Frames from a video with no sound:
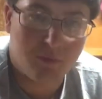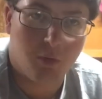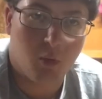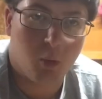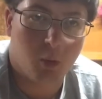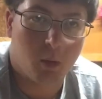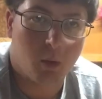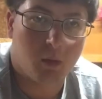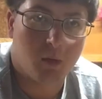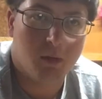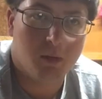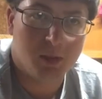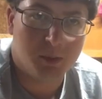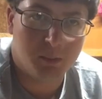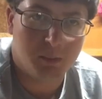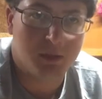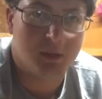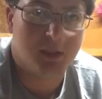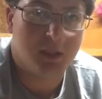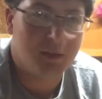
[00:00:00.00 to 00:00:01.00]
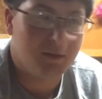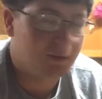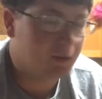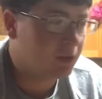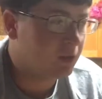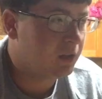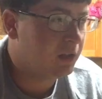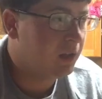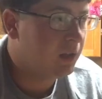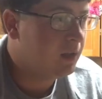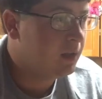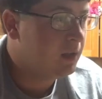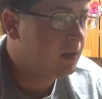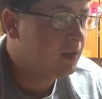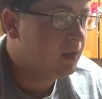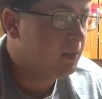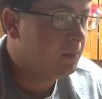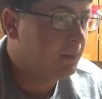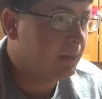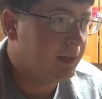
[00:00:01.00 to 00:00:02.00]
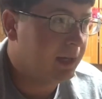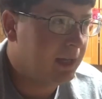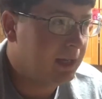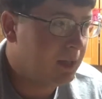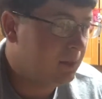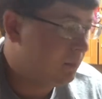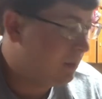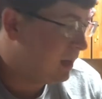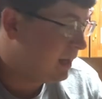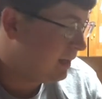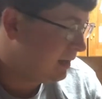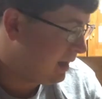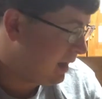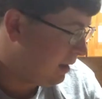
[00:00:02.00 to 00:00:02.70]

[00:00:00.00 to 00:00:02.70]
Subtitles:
for specifically, but any bait,